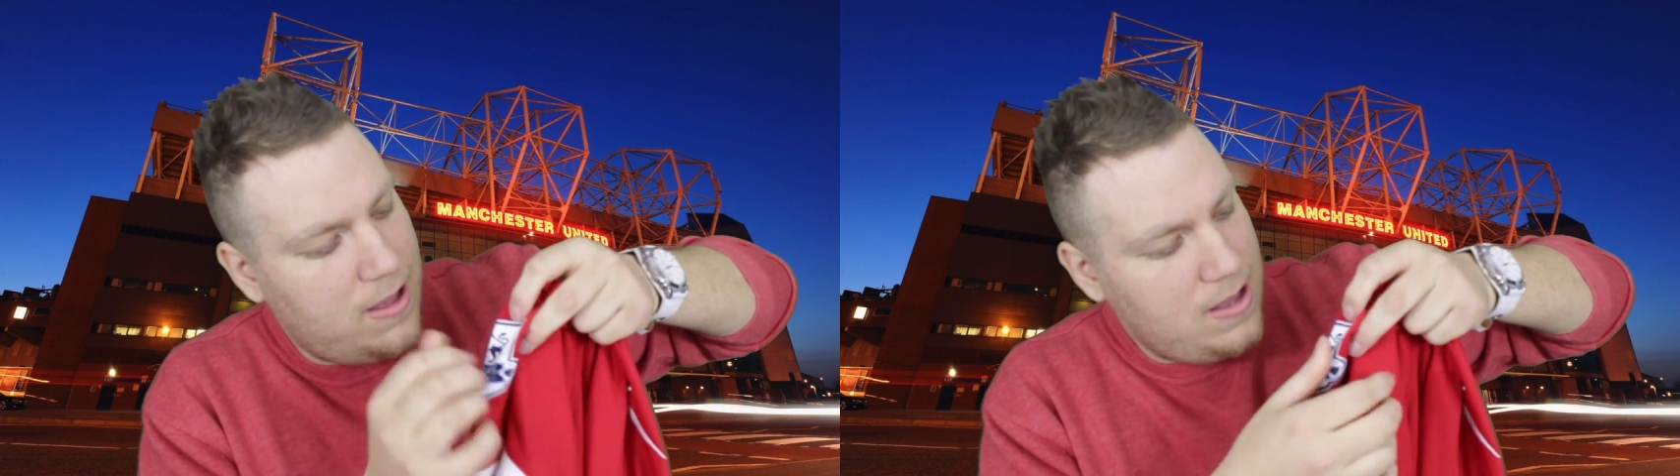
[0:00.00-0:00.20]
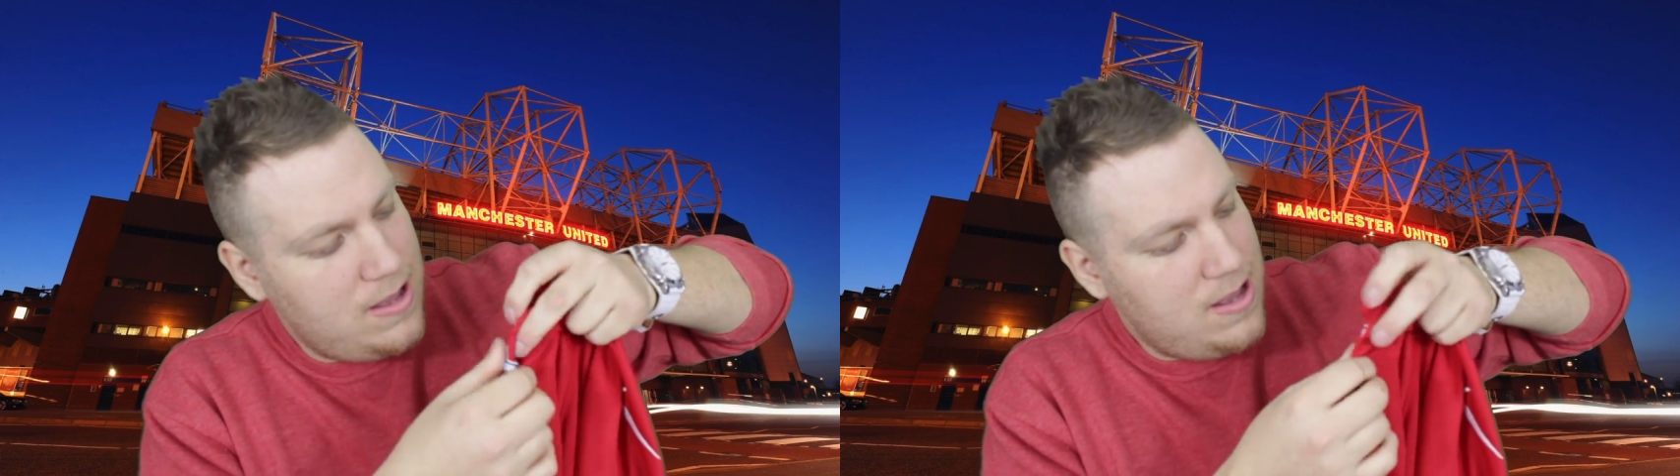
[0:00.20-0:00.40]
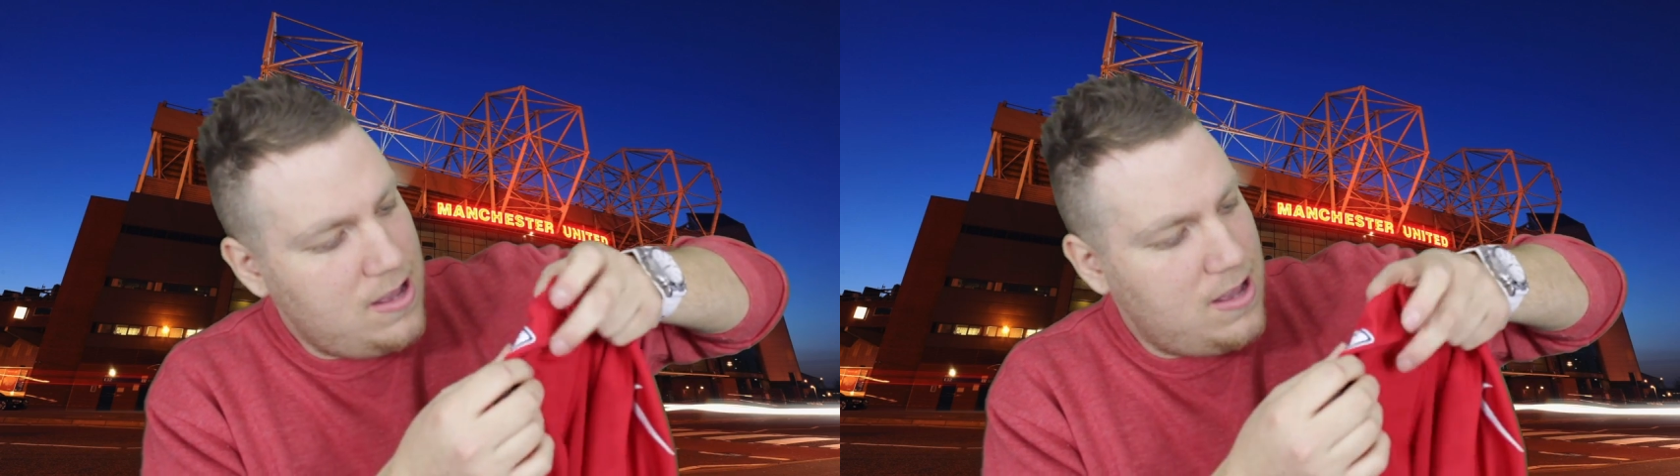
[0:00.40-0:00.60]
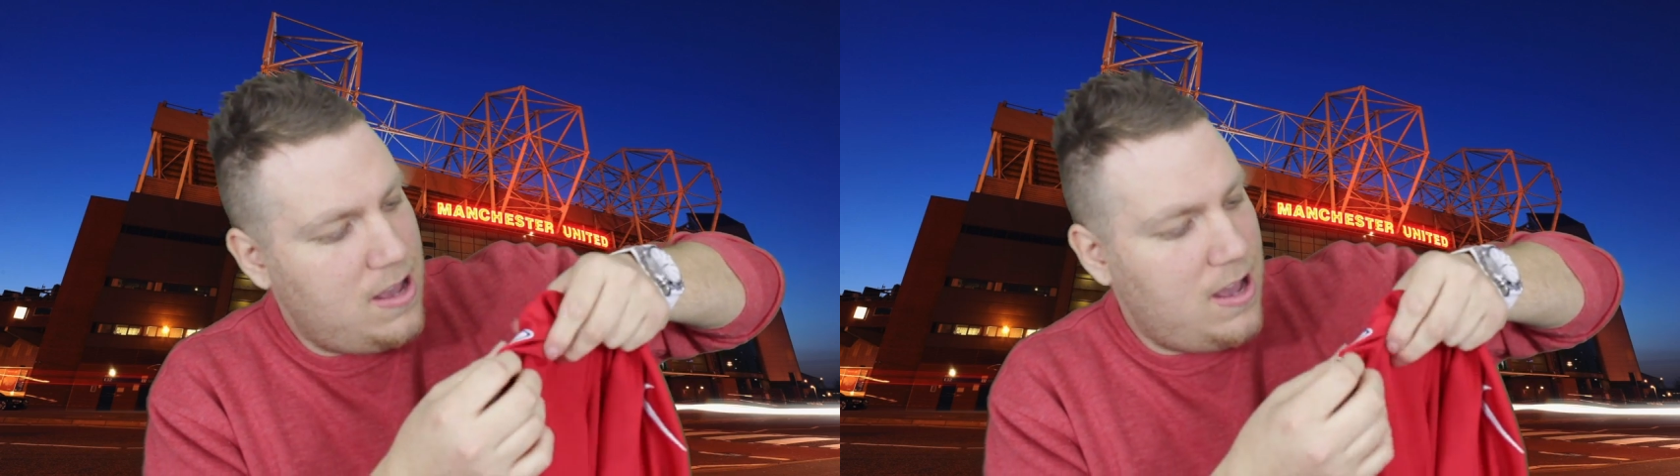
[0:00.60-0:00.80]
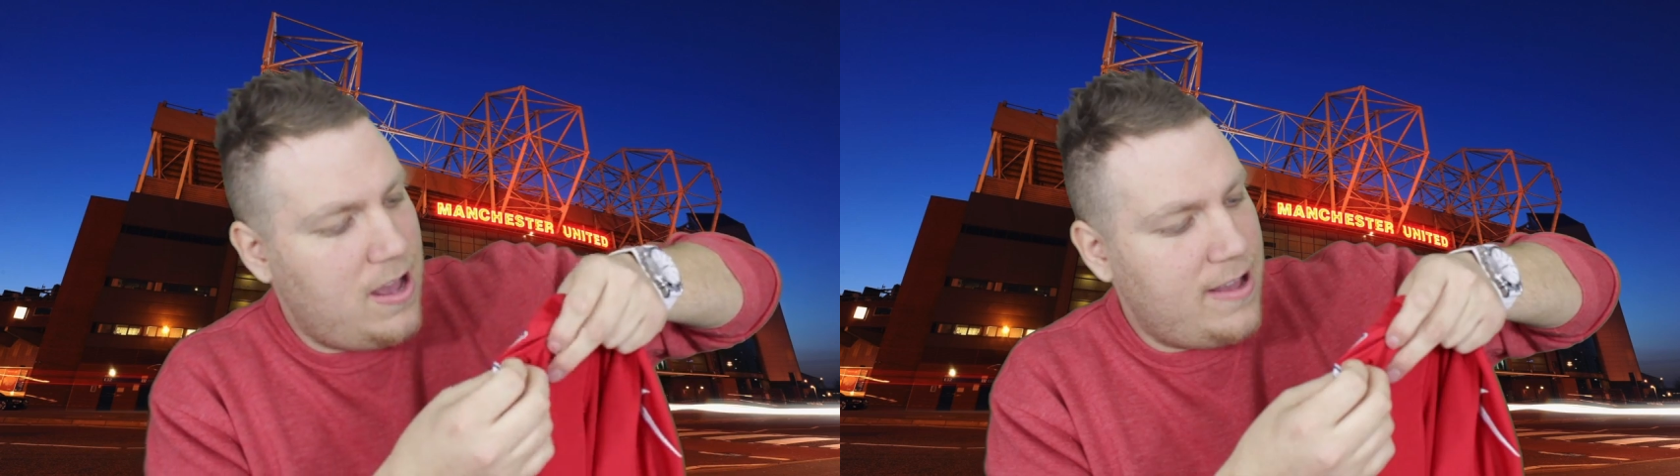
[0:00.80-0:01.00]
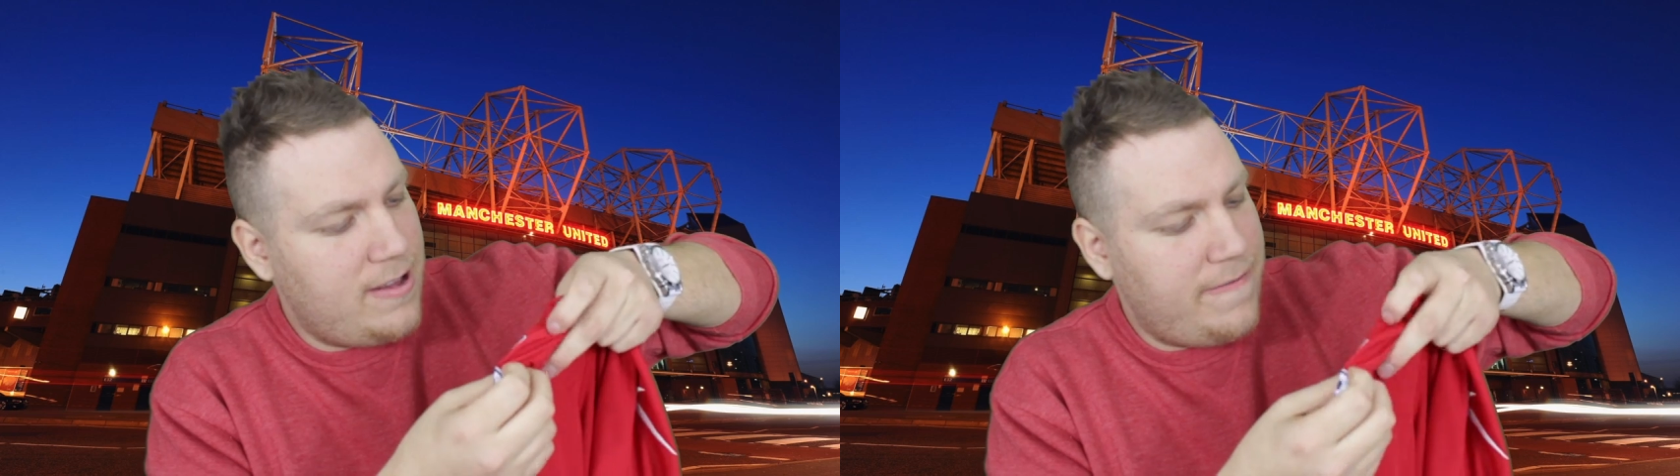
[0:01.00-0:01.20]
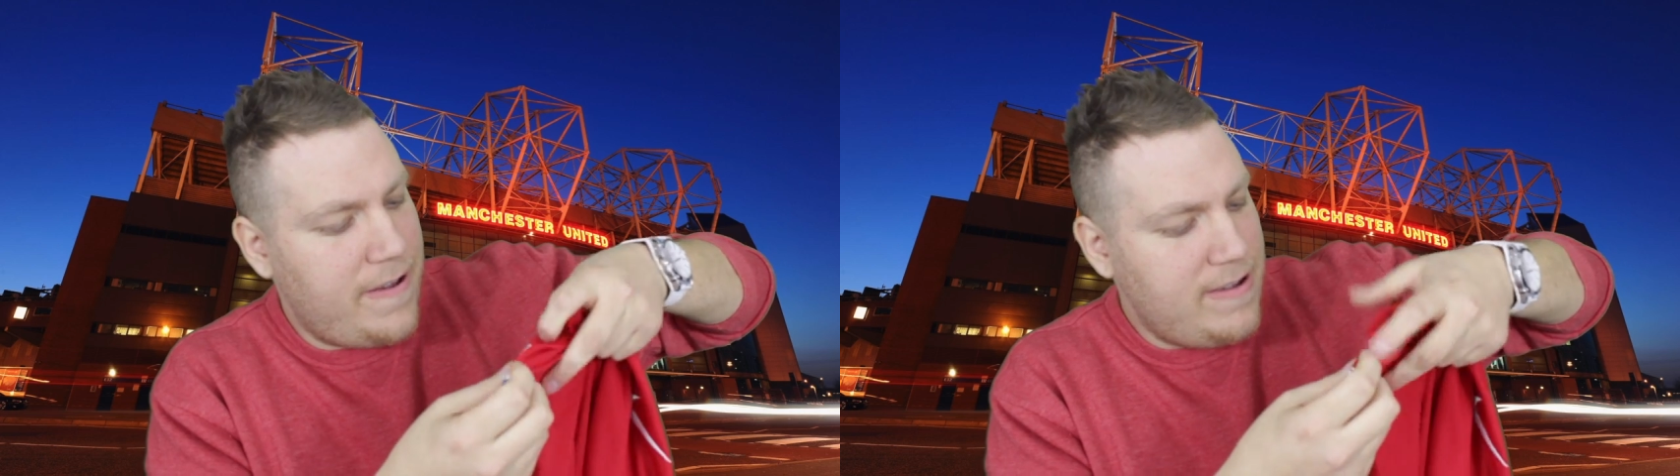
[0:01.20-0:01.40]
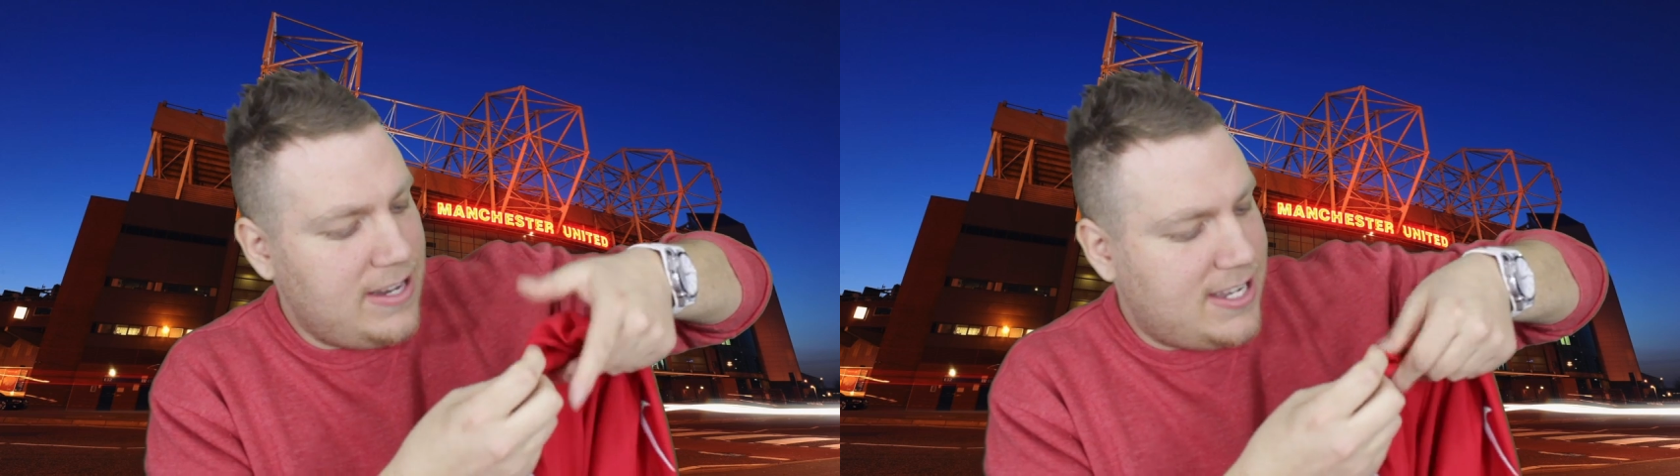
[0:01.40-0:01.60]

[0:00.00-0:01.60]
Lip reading: Ah, very